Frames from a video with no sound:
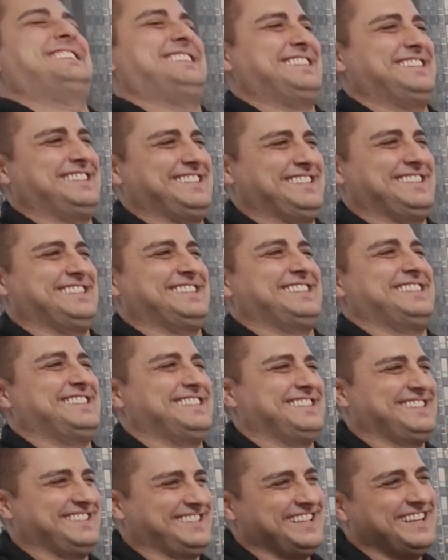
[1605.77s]

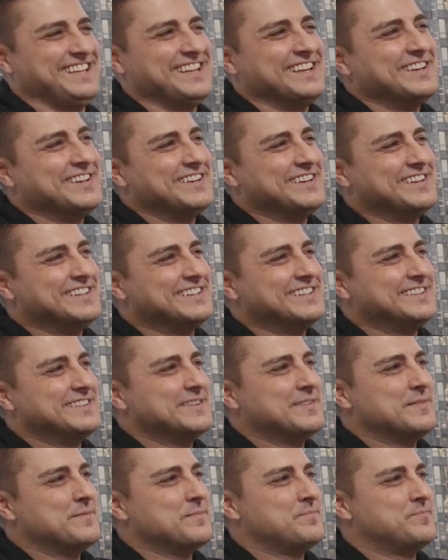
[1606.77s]

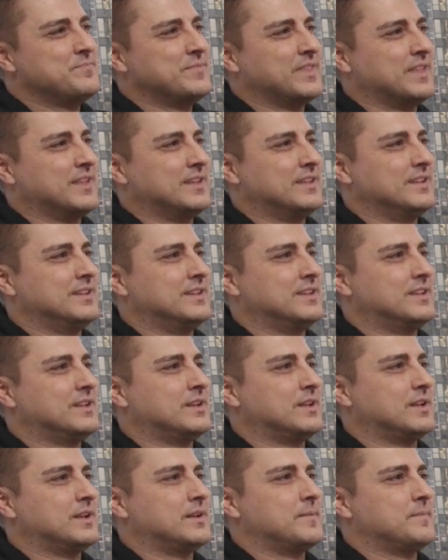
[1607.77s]

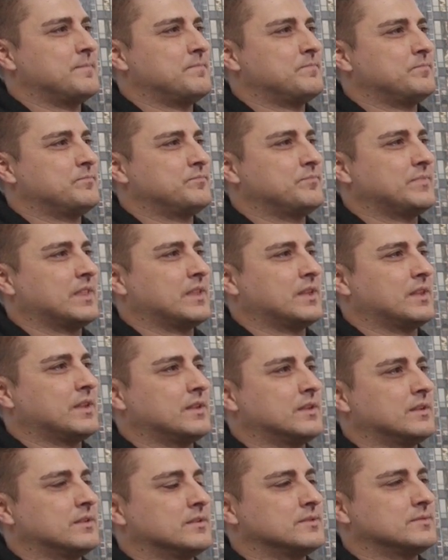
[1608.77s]

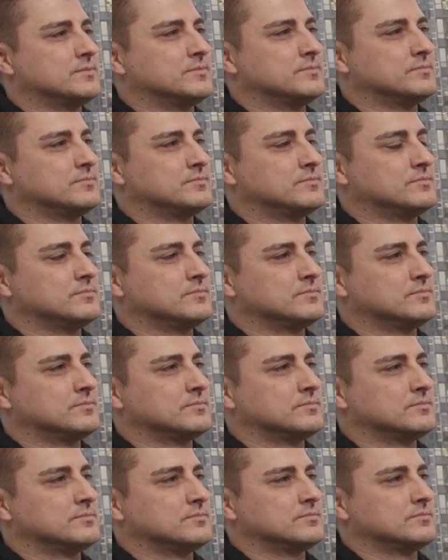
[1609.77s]

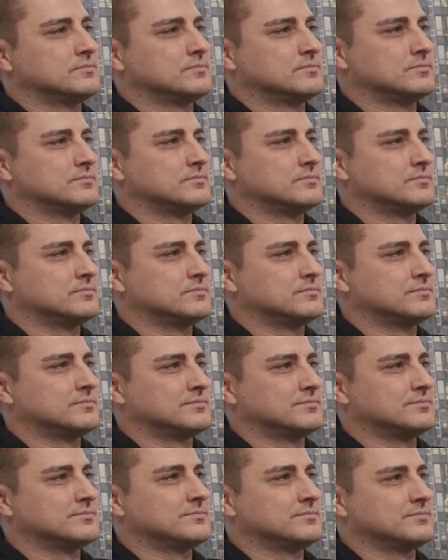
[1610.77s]

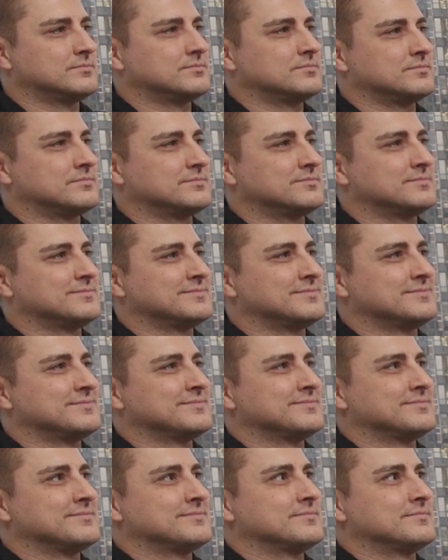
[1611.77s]

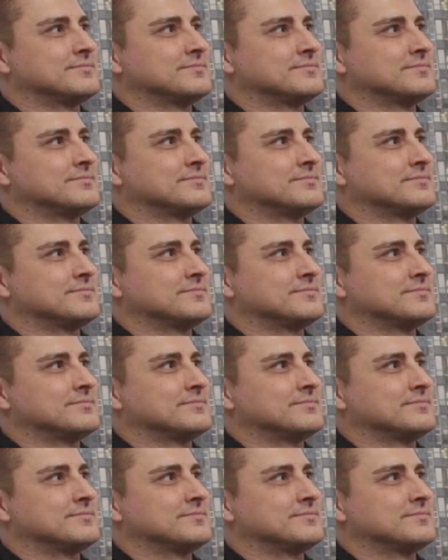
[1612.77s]
[no speech]